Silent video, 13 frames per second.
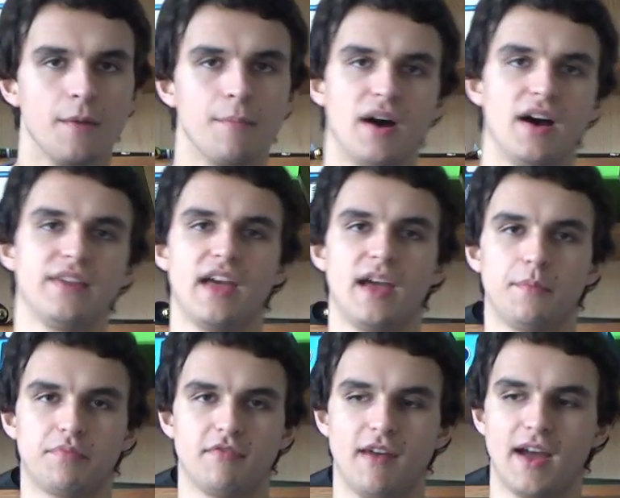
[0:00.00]
by
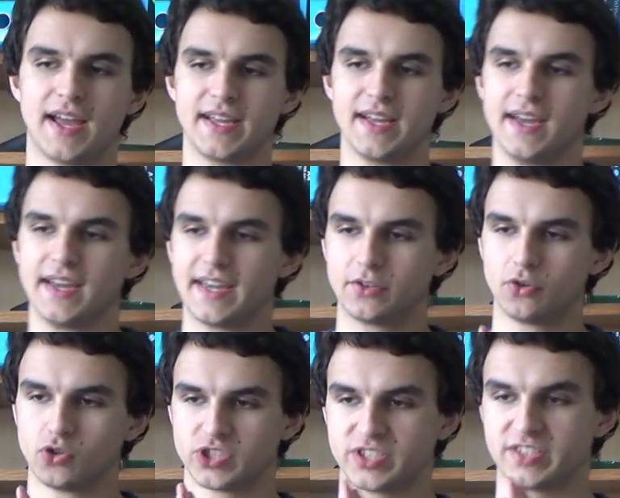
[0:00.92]
their prey in
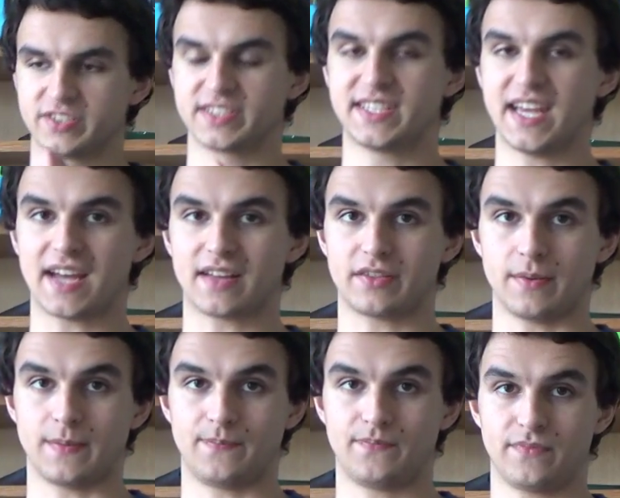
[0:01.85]
order to detect
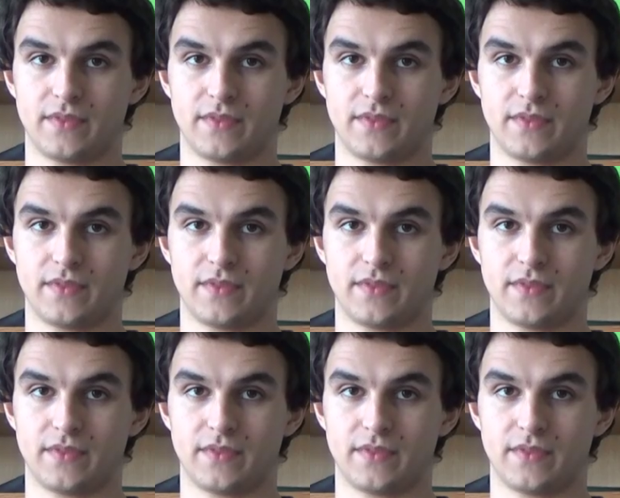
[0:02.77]
them.